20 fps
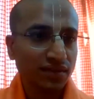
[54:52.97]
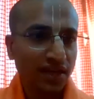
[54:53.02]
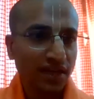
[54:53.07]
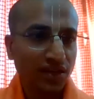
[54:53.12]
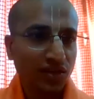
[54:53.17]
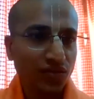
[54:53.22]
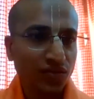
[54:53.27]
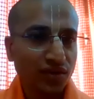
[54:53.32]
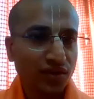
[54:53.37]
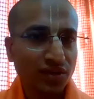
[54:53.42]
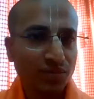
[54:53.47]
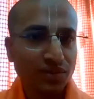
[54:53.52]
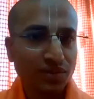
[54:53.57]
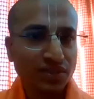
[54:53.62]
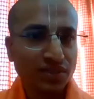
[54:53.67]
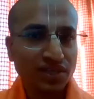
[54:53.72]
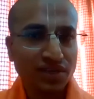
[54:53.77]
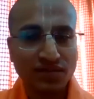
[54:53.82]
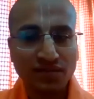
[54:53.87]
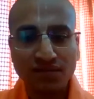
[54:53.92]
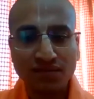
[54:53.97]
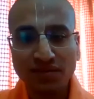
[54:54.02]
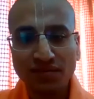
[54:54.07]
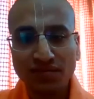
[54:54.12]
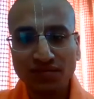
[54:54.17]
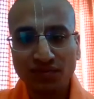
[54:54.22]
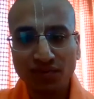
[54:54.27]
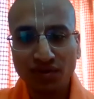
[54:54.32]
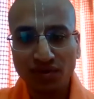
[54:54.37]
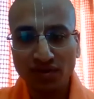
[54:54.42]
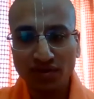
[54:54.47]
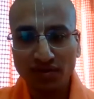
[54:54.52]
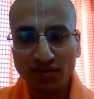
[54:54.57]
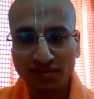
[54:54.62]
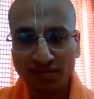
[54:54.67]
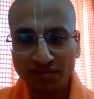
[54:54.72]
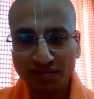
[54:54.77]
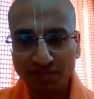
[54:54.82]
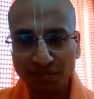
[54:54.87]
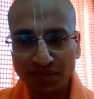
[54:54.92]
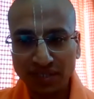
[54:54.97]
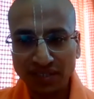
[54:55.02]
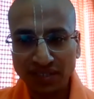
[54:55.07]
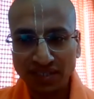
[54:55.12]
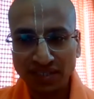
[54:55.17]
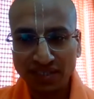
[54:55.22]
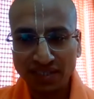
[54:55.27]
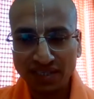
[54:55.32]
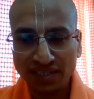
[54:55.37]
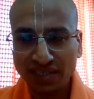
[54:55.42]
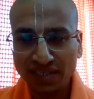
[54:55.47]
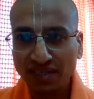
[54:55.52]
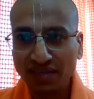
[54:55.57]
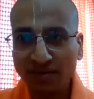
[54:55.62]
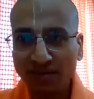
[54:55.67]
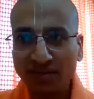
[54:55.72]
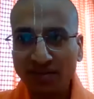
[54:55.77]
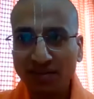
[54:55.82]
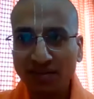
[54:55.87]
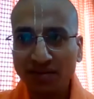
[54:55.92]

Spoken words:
thank you very much everyone for patient hearing.